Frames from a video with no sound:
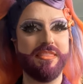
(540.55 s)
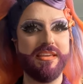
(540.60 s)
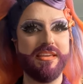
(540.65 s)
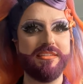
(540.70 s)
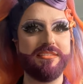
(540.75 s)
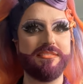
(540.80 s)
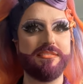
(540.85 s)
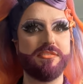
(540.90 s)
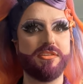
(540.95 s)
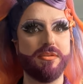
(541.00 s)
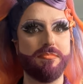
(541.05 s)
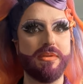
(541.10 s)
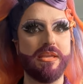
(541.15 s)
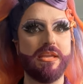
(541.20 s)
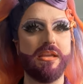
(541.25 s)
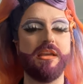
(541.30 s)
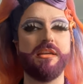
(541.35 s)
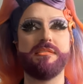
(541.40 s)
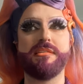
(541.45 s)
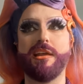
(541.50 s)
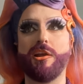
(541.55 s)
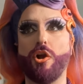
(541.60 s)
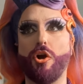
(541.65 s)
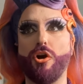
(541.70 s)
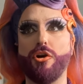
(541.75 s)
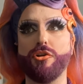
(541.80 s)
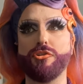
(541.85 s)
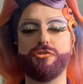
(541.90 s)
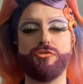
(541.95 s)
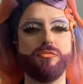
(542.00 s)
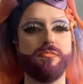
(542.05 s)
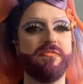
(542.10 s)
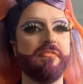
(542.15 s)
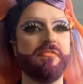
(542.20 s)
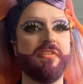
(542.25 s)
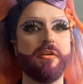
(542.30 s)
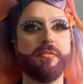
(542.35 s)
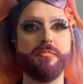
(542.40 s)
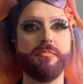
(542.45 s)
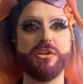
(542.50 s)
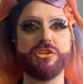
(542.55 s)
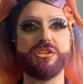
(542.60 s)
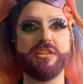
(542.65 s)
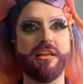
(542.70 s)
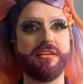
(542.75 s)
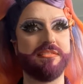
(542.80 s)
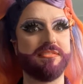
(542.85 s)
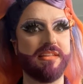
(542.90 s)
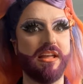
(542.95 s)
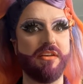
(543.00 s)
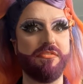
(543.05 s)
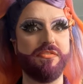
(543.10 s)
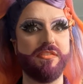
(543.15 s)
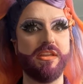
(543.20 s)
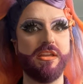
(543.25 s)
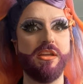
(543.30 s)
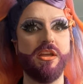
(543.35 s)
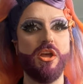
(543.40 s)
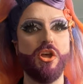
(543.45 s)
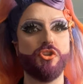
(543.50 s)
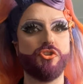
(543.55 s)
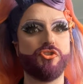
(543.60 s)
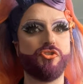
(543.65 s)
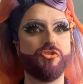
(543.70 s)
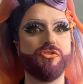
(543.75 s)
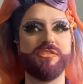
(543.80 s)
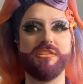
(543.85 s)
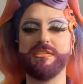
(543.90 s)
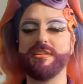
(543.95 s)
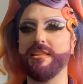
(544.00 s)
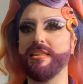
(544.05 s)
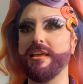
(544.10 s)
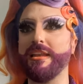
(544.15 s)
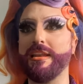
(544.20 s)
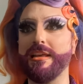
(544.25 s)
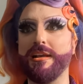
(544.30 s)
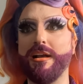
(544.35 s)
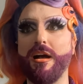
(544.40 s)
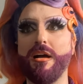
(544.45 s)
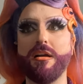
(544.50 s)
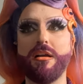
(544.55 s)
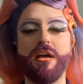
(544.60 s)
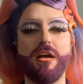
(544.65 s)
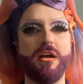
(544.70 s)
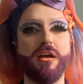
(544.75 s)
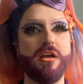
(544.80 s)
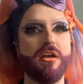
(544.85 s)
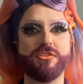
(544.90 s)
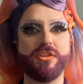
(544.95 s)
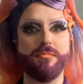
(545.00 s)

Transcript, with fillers: This to me is a costume very much like Stefani turns into Lady Gaga.